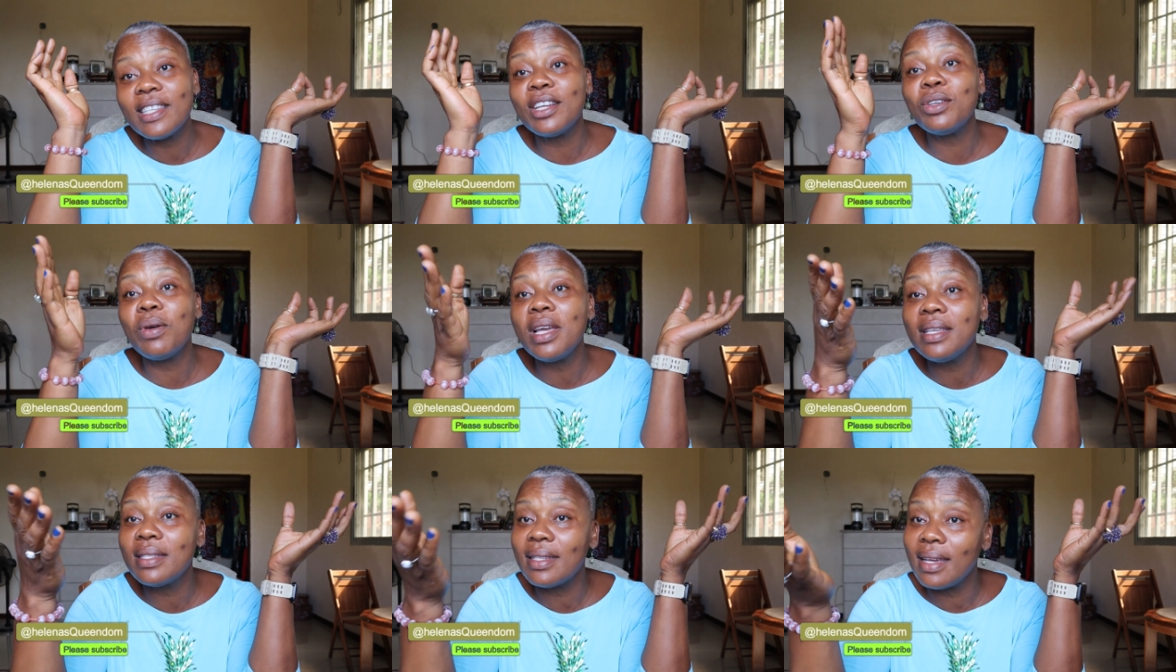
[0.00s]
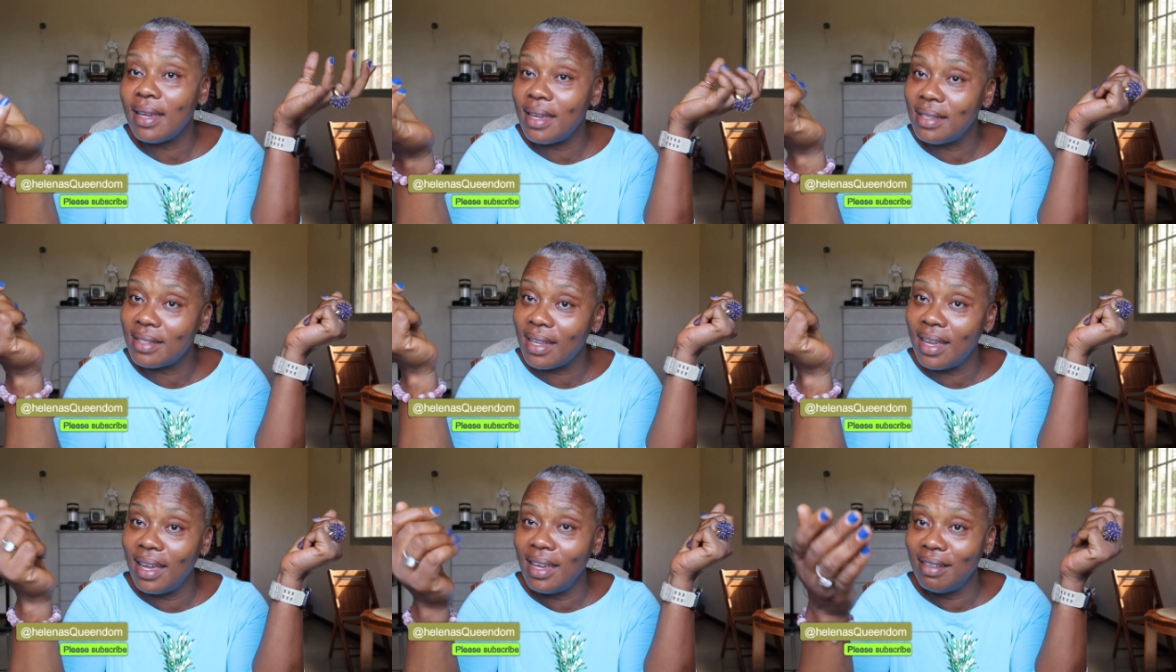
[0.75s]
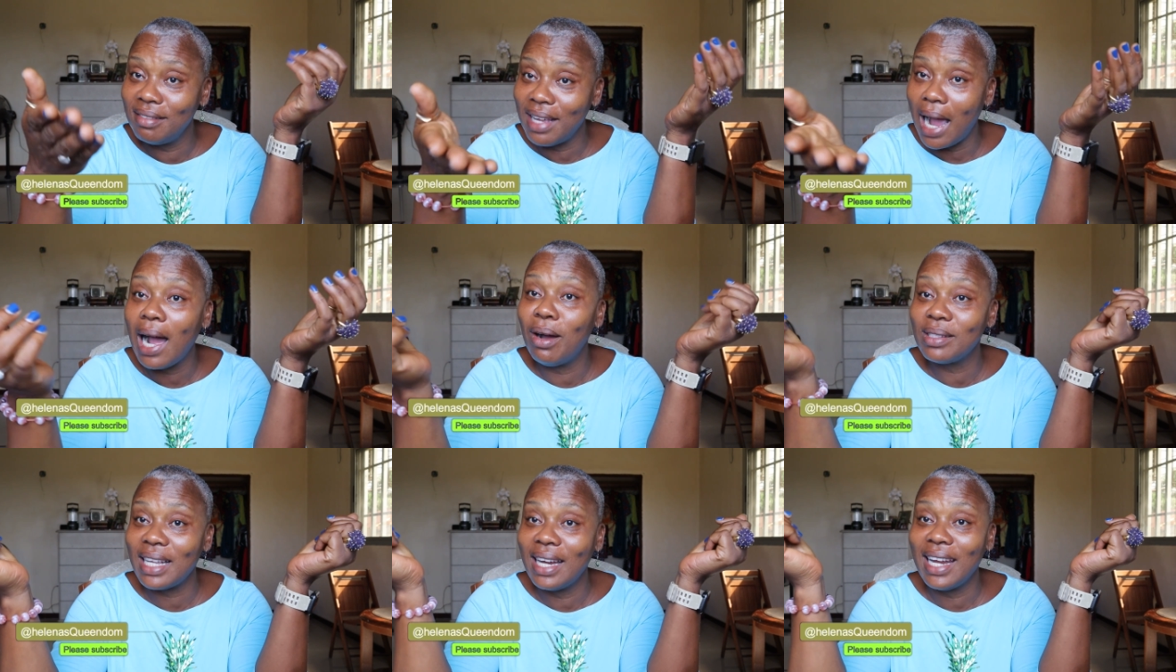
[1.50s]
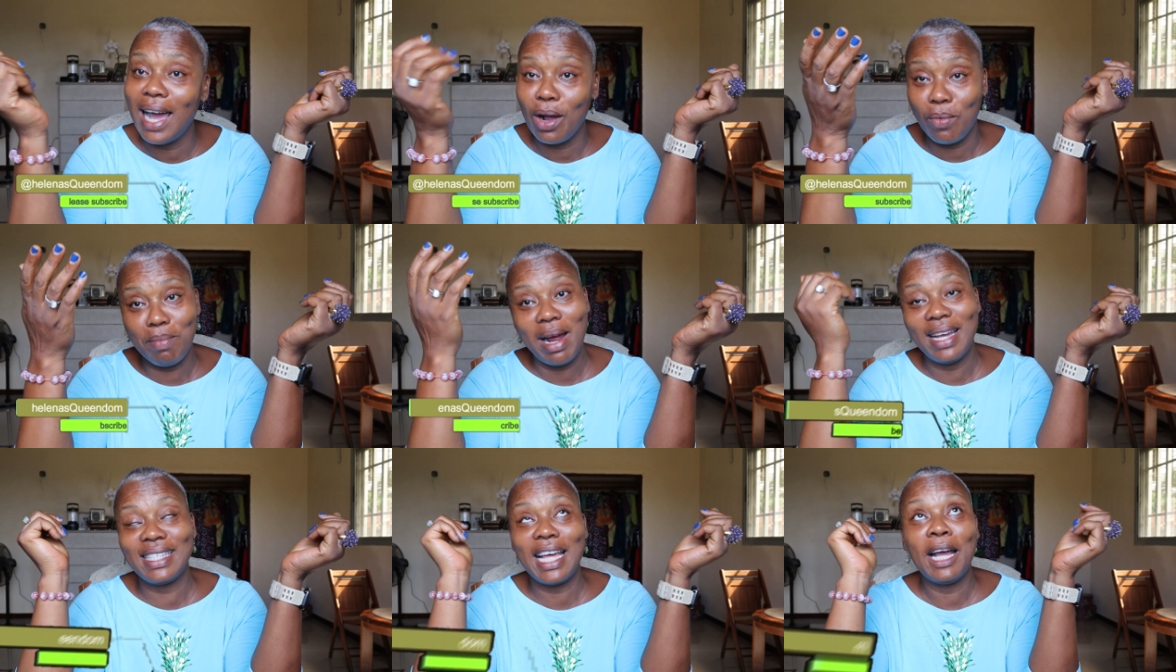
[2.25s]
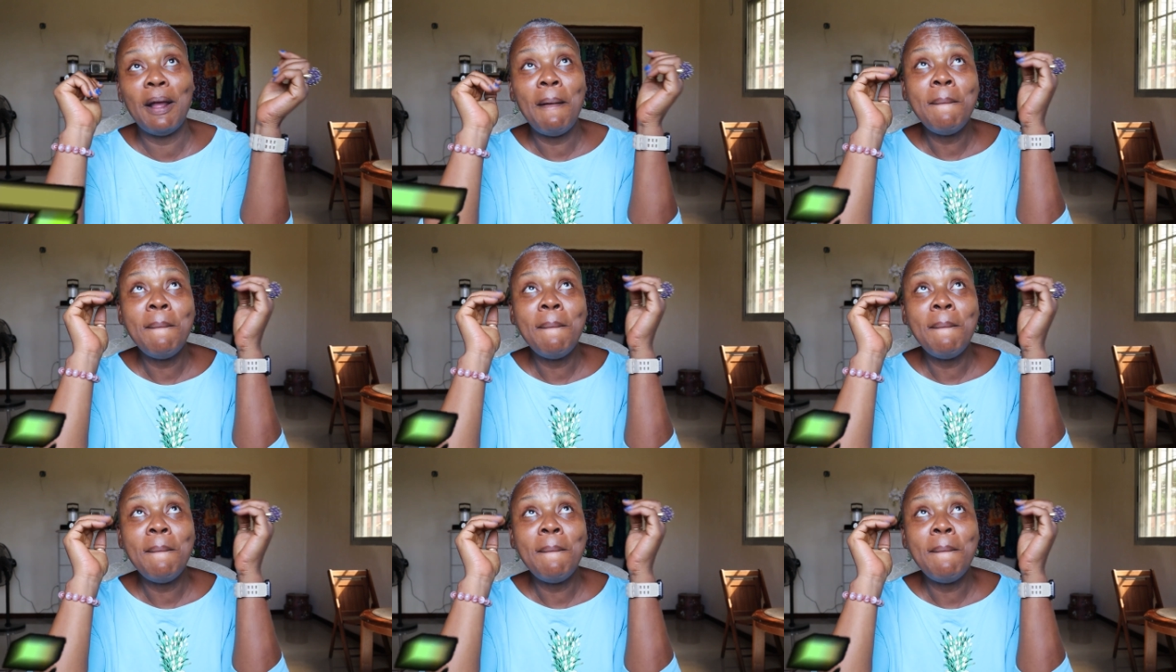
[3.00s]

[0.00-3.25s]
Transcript: I said, no, he said, he said, I can't outside, I'll go back inside.